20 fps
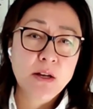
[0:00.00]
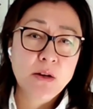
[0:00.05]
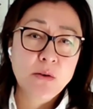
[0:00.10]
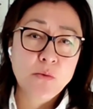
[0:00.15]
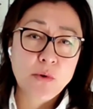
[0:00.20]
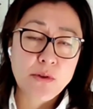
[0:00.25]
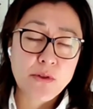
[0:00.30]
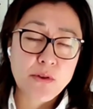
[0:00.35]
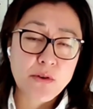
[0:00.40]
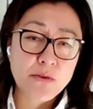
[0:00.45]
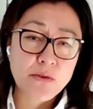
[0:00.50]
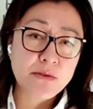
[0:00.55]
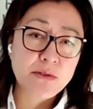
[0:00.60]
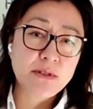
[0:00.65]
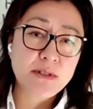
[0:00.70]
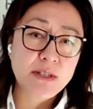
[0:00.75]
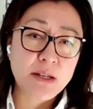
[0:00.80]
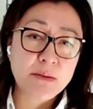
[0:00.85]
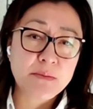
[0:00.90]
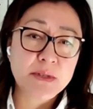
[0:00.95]
where there
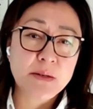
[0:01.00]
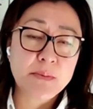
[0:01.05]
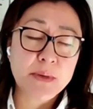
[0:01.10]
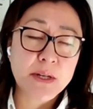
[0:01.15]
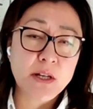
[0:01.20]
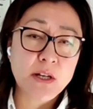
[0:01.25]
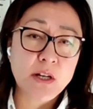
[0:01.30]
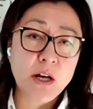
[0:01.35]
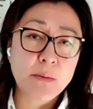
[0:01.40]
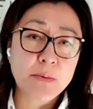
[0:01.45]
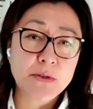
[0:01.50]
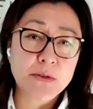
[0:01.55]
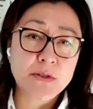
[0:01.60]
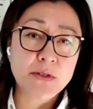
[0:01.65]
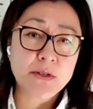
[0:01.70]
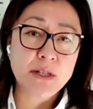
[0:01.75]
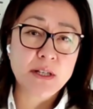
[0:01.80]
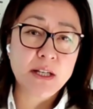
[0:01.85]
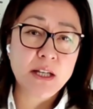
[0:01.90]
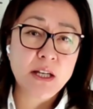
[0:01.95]
seems to be an
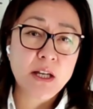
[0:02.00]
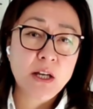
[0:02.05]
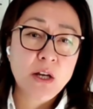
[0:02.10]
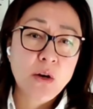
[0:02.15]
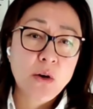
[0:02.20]
opportunity,